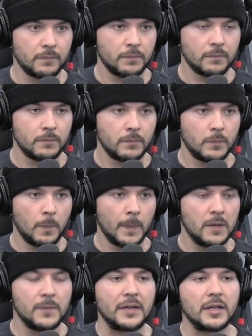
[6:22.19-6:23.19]
Sure.
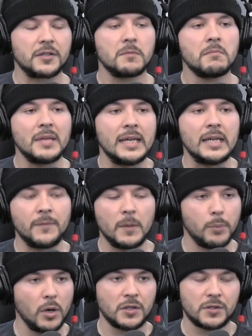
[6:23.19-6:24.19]
That doesn't mean the
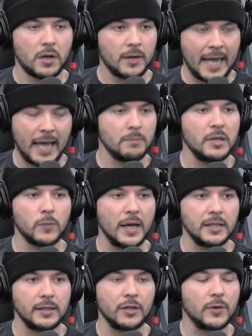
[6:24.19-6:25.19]
books can be
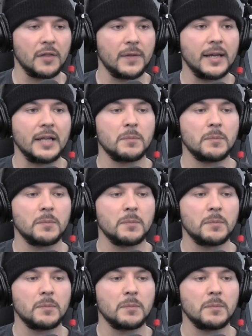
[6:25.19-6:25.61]
regulated or anything.